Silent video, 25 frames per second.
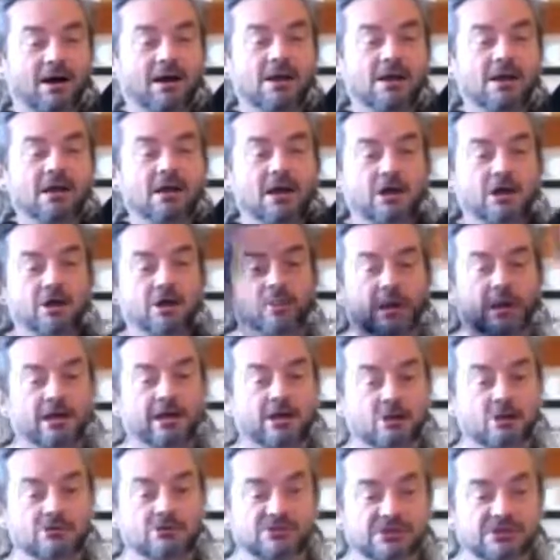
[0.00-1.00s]
And you may
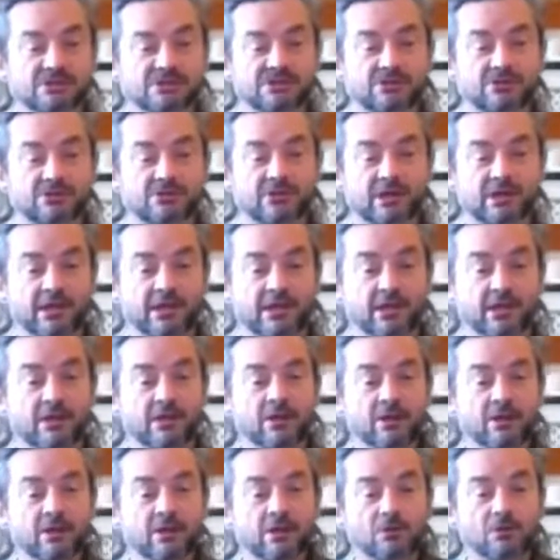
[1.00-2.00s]
notice that the
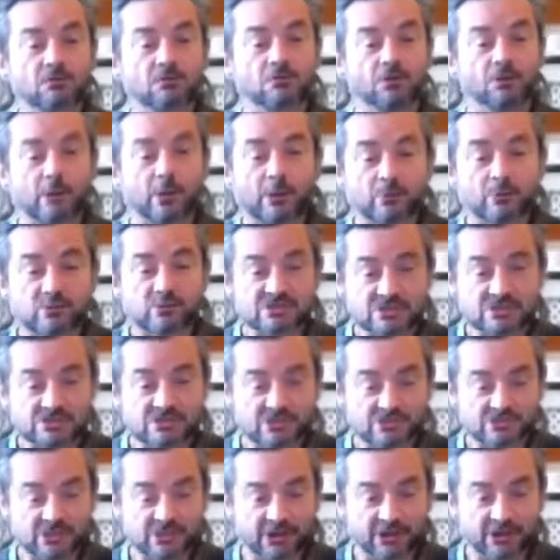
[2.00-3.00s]

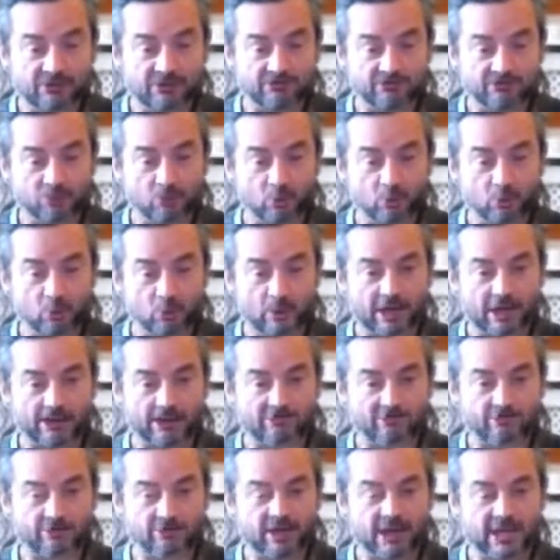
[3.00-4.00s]
ribs kind of fall away
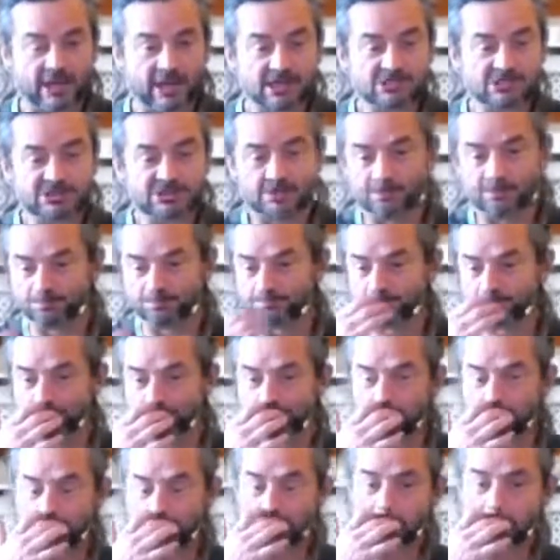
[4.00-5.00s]
from the action.
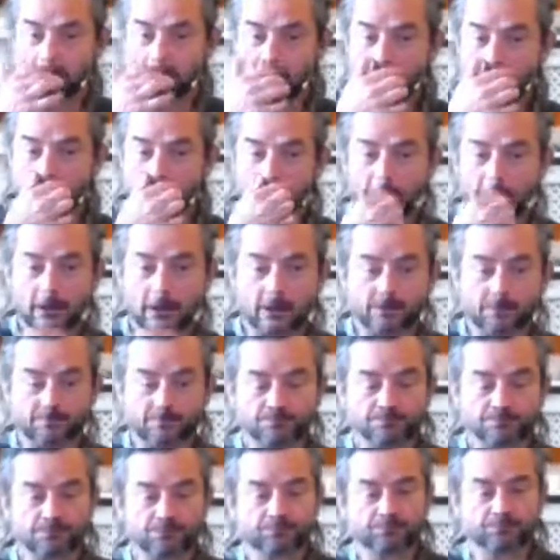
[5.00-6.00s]

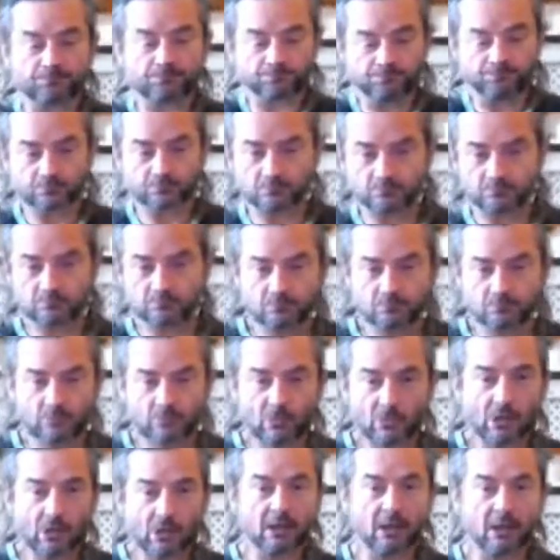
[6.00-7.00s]
Um,
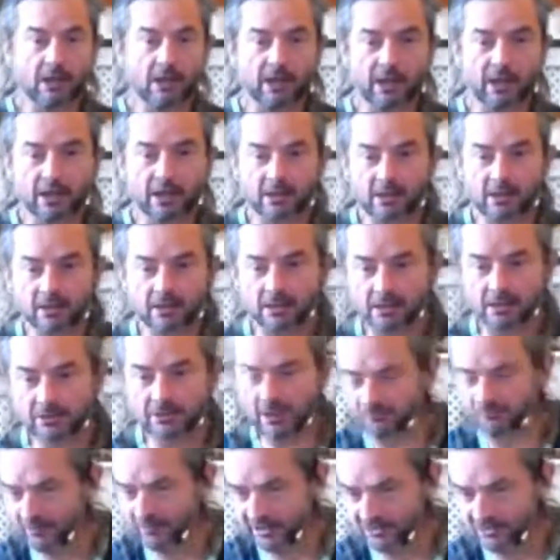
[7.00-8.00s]
uh, I
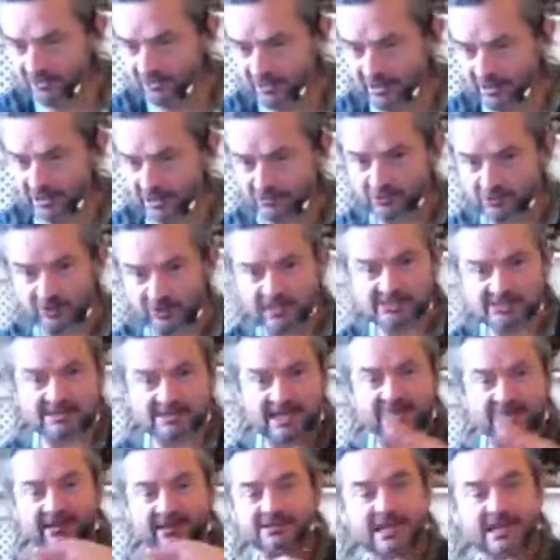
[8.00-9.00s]
can't really do it, do it in
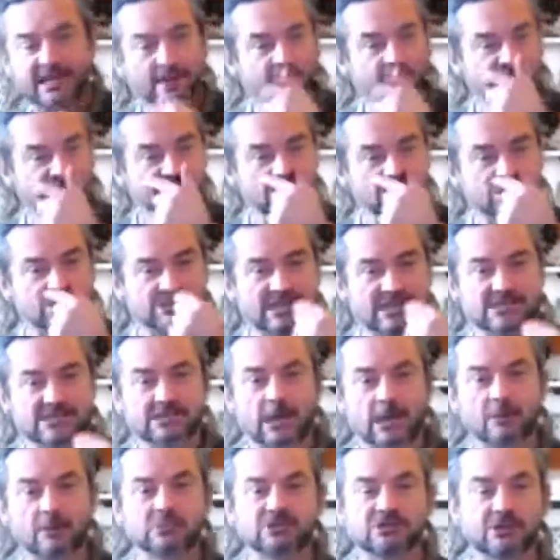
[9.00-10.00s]
standing. The camera's not set
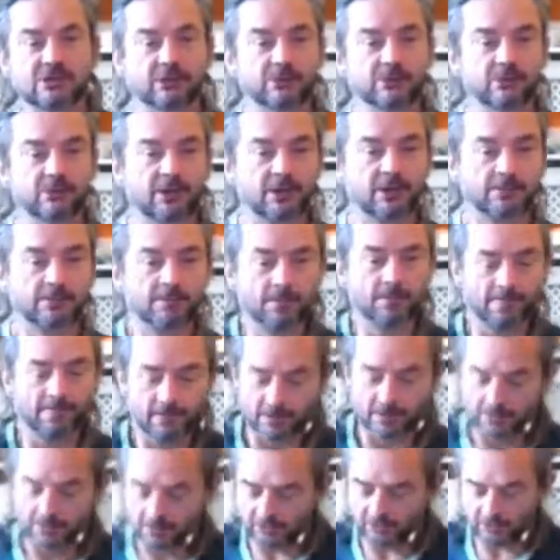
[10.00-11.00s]
up, so uh,
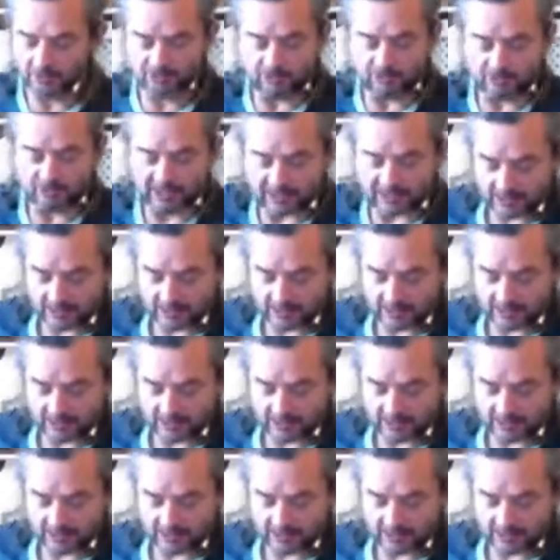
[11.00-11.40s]
you can do it.